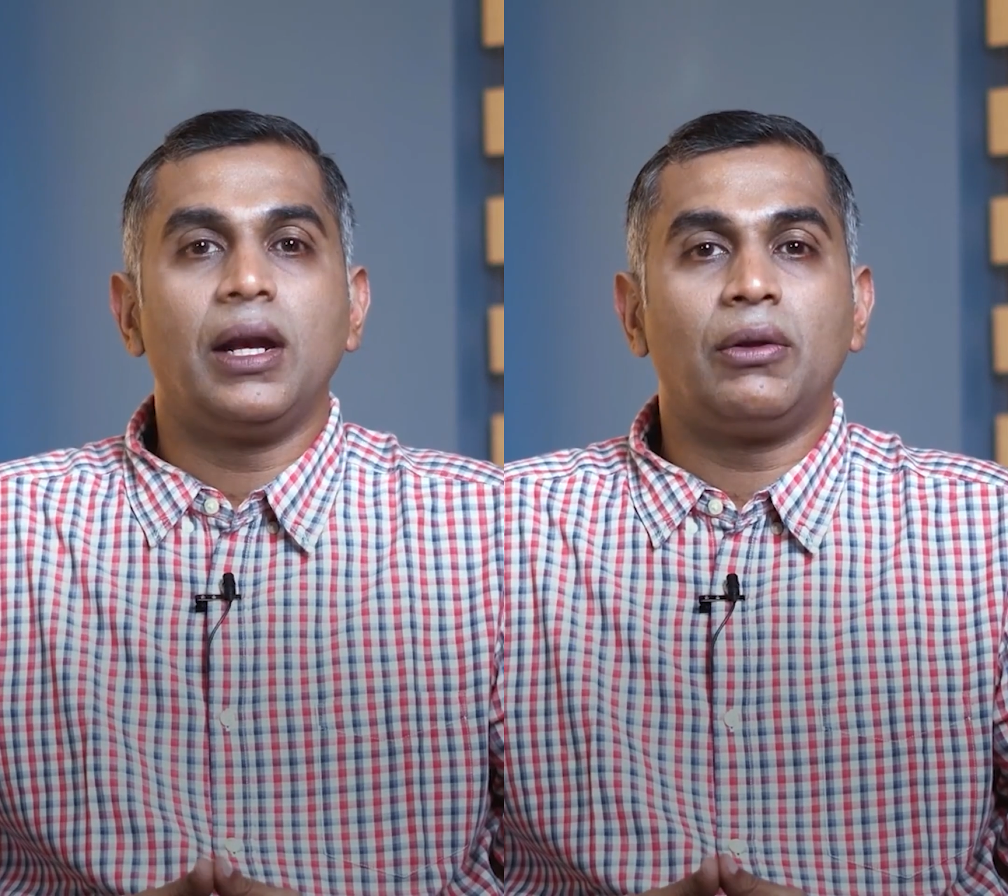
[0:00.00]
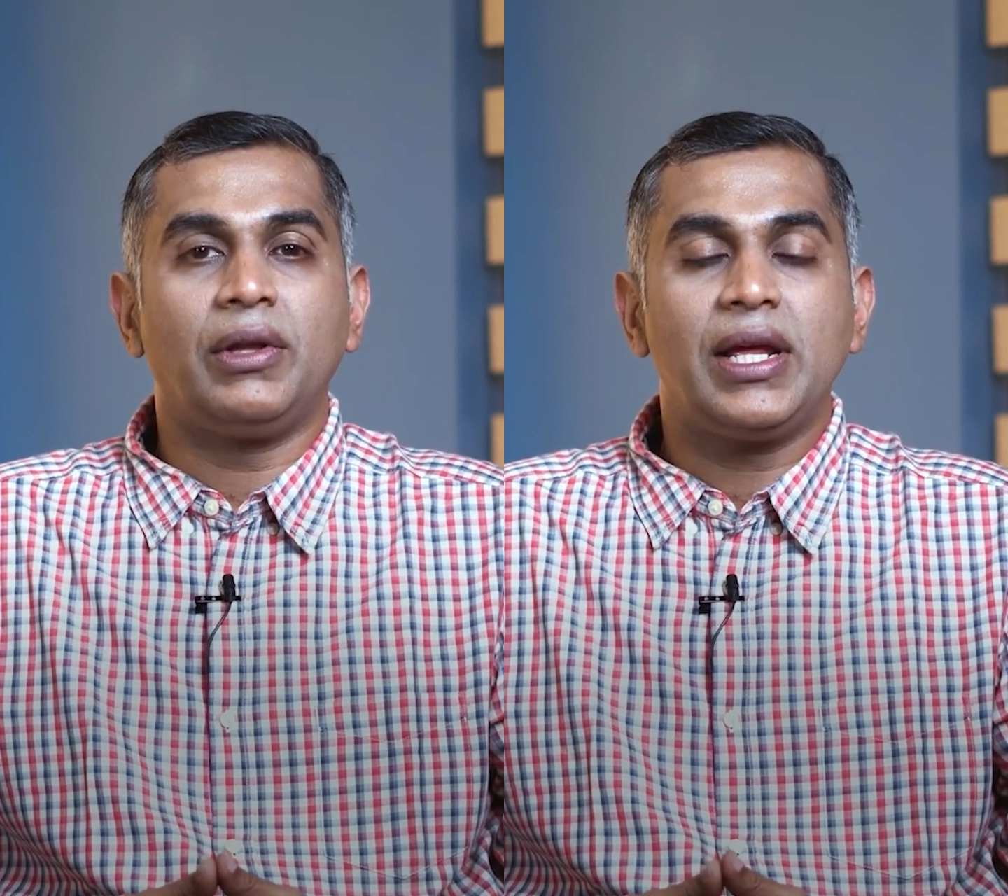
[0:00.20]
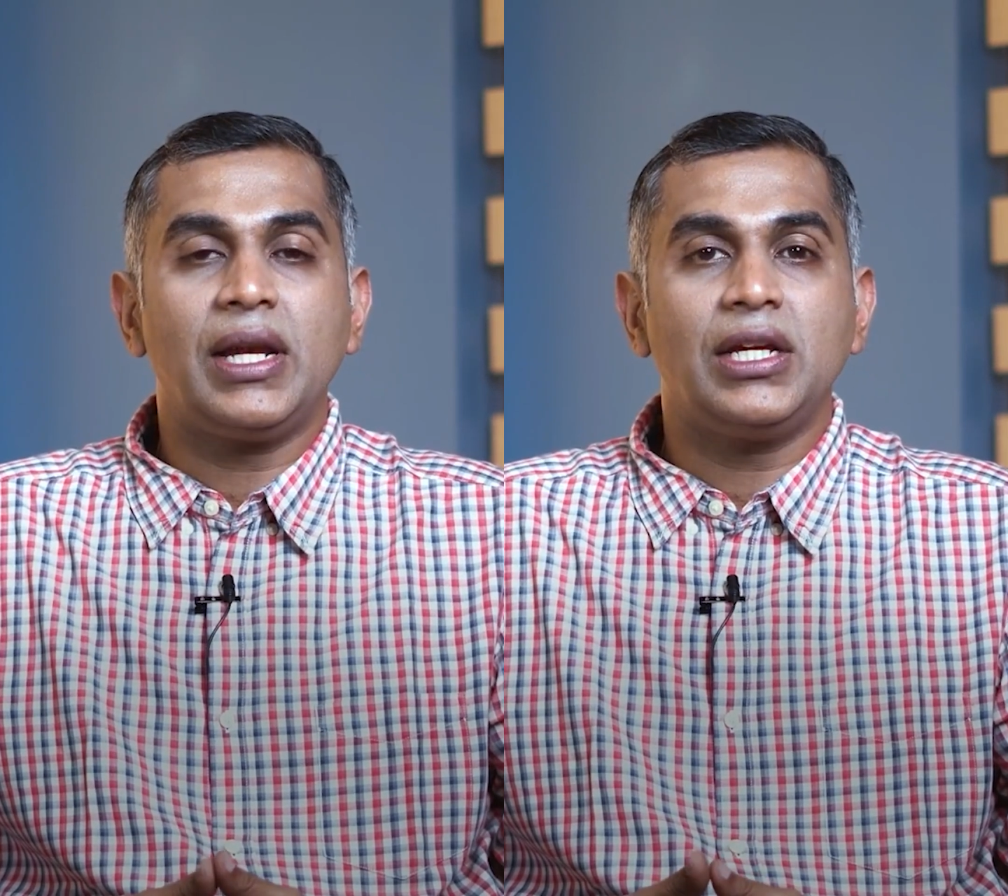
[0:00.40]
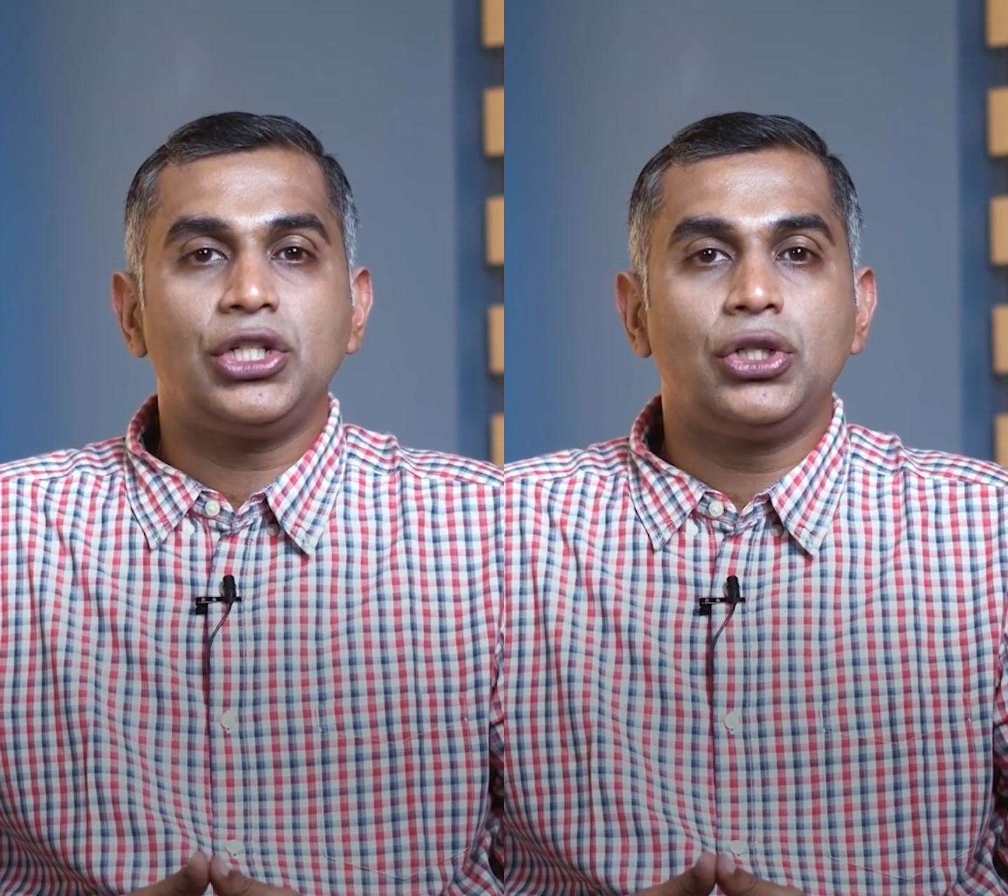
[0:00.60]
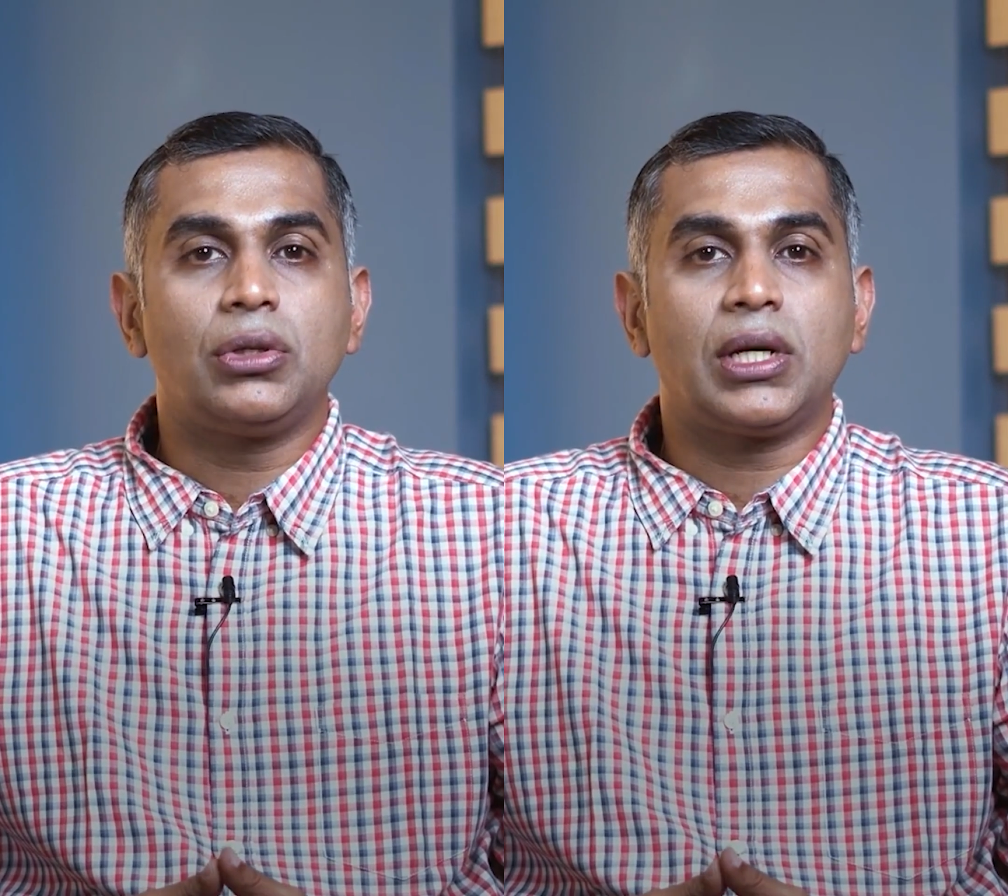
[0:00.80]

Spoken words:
Now, the real issue